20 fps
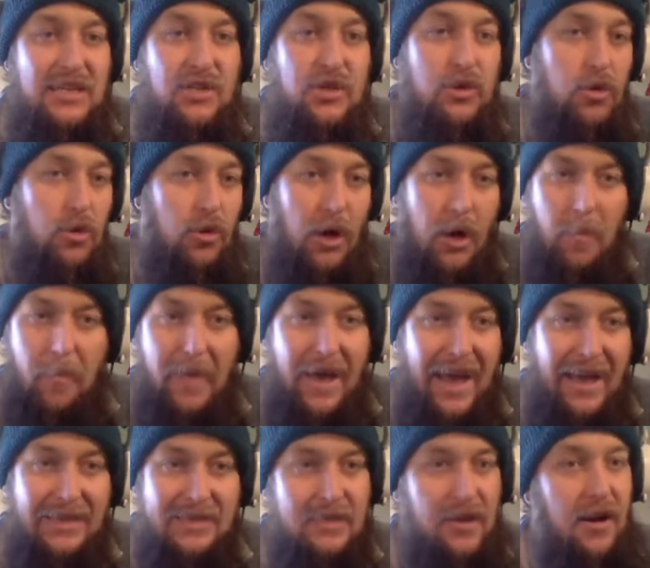to a
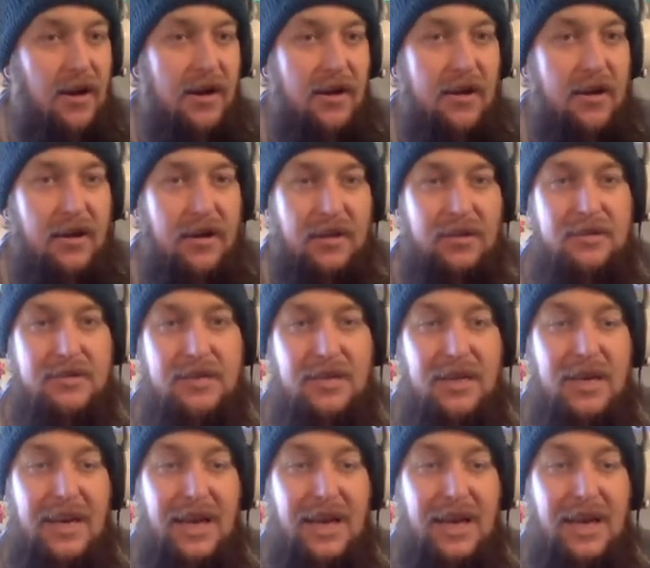max odd hunt.